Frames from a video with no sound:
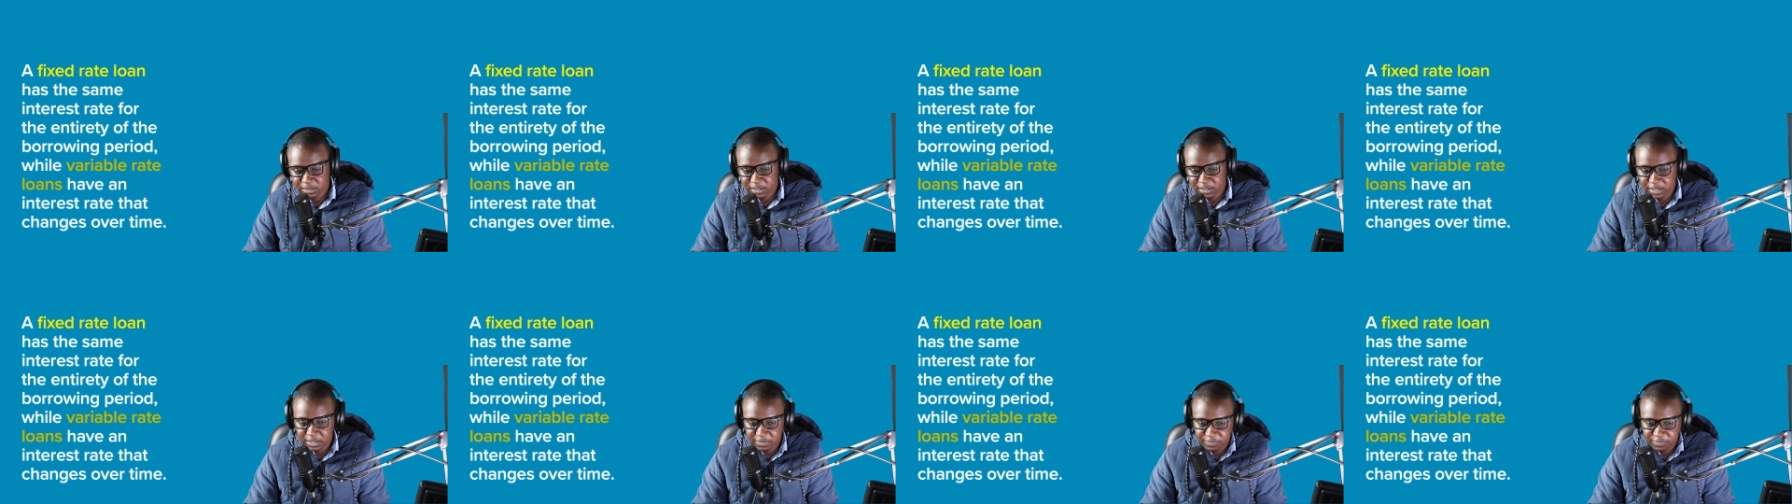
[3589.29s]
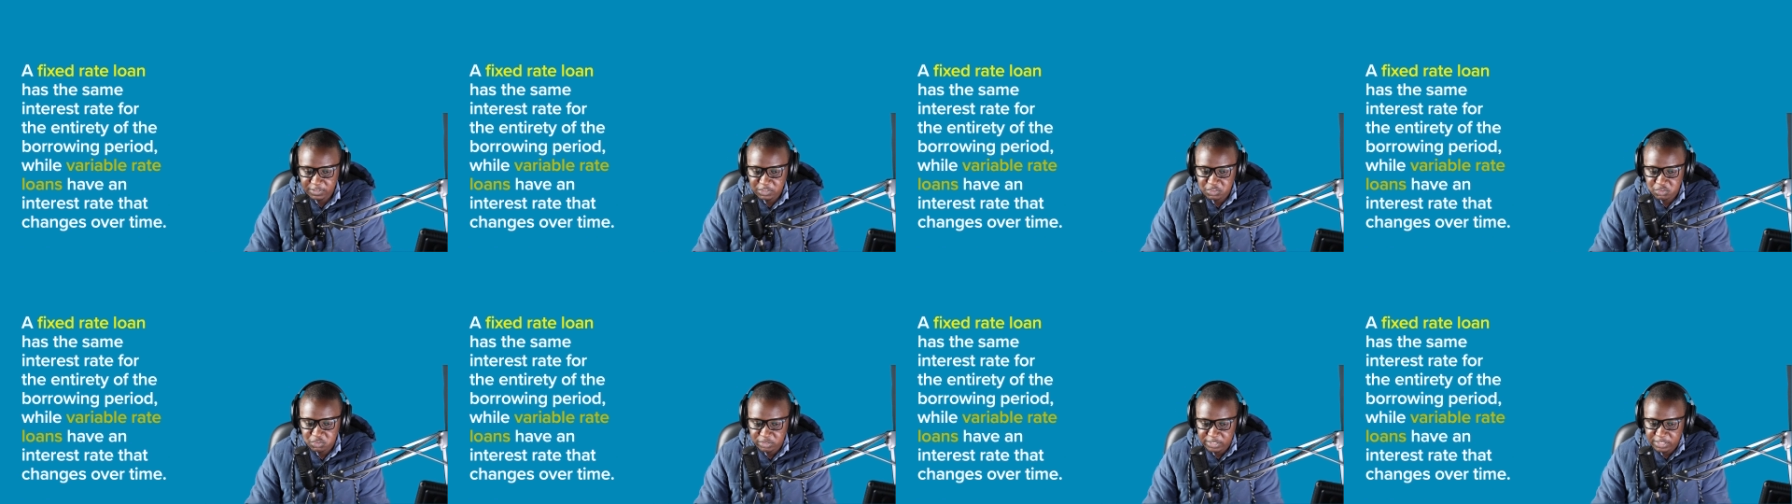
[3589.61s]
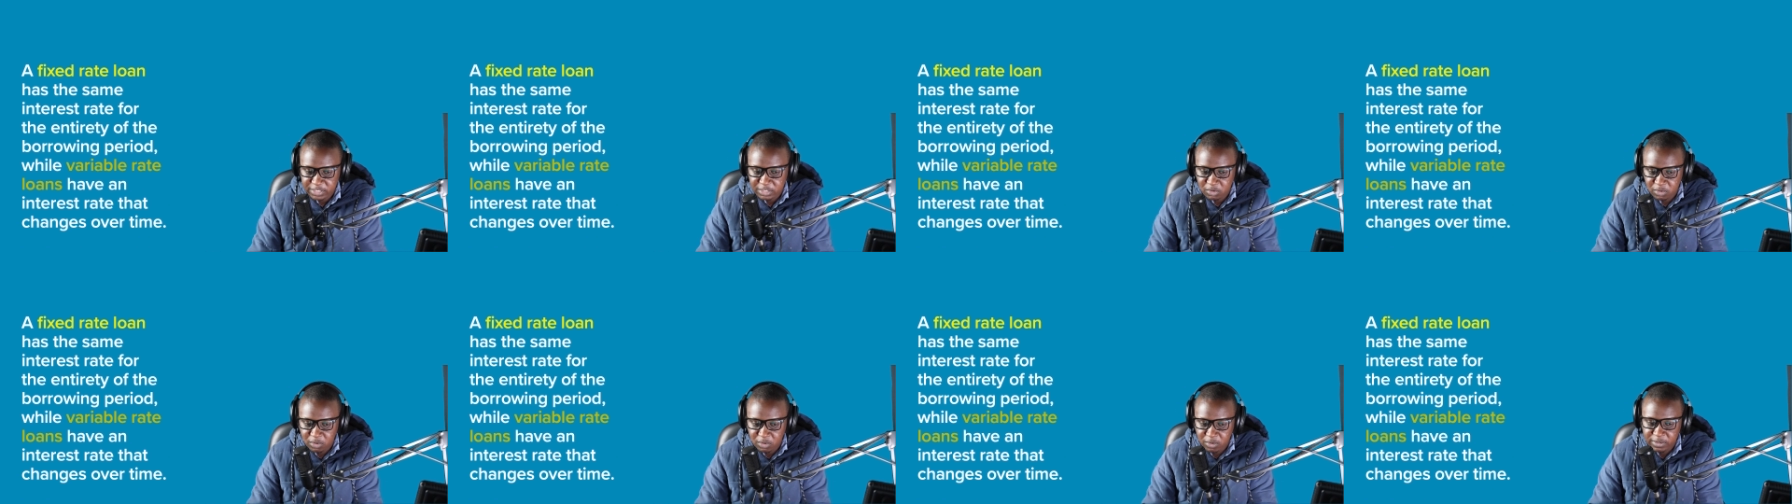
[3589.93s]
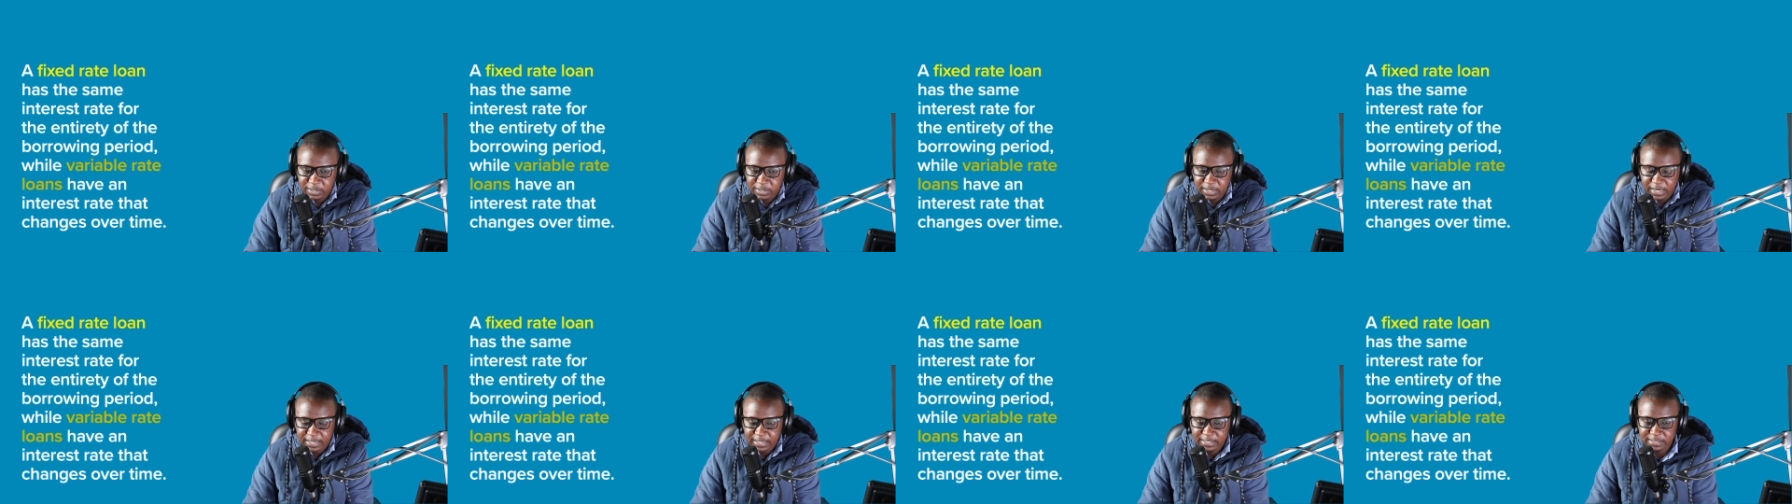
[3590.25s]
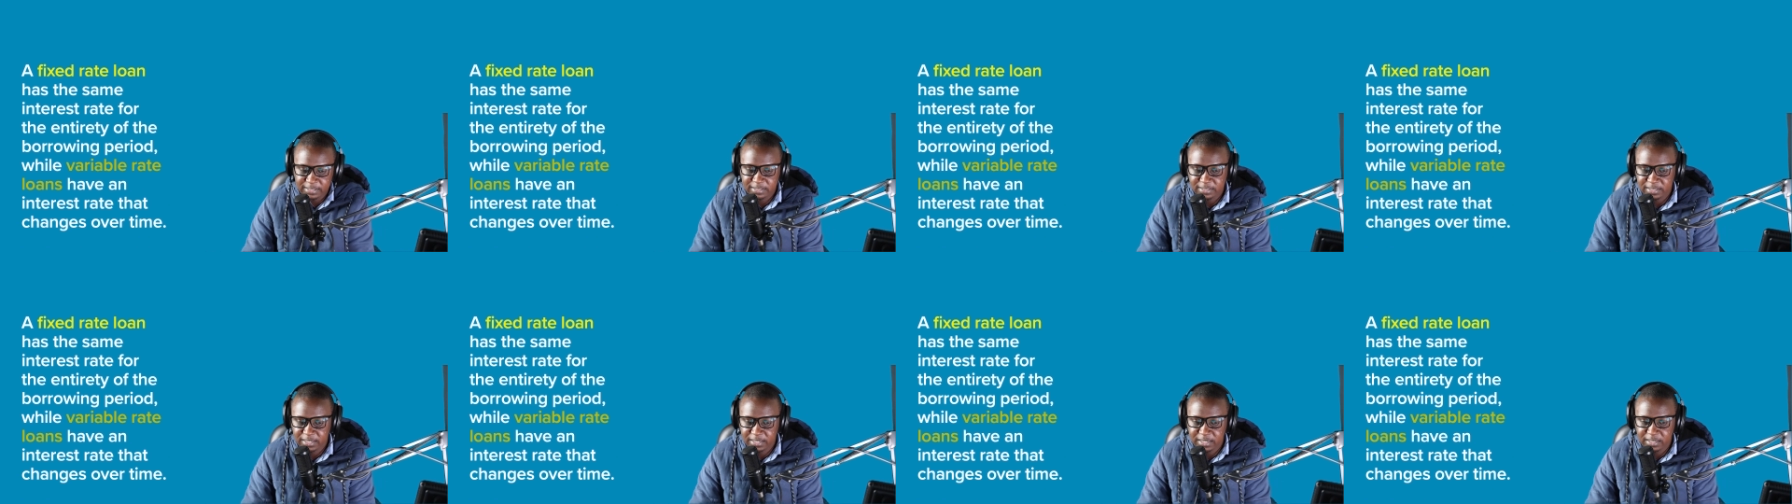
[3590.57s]
Fixed rate loan, like I
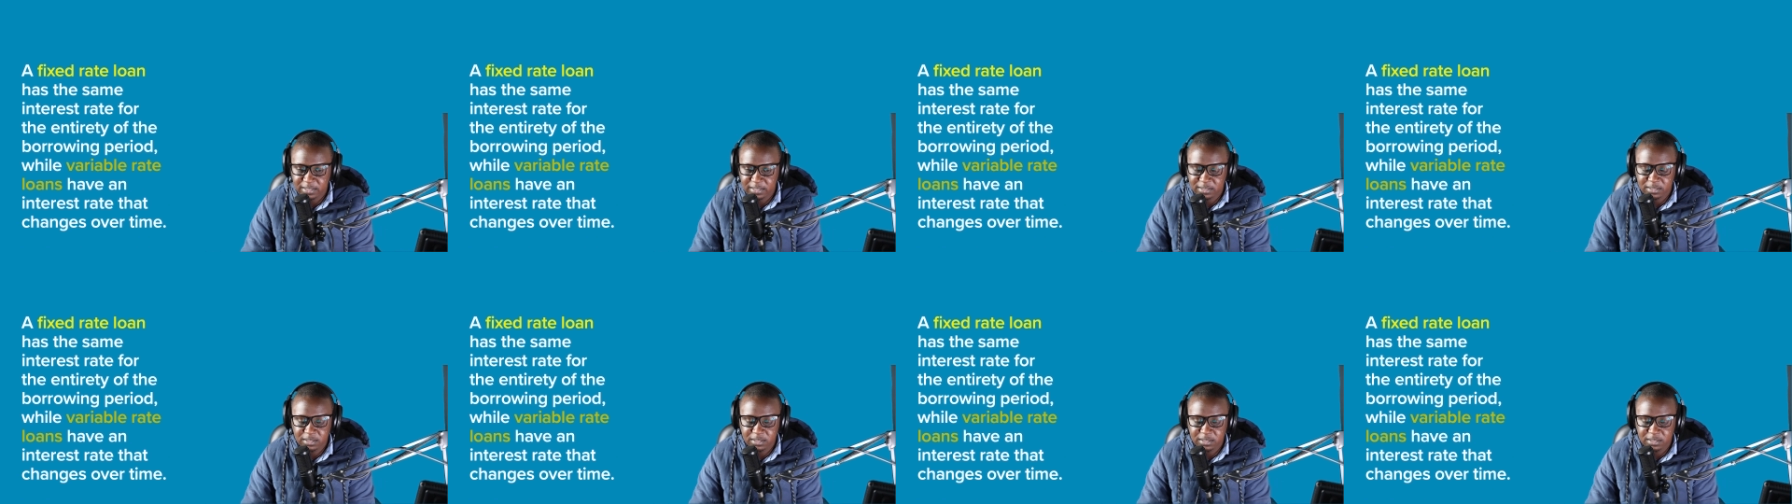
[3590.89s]
said,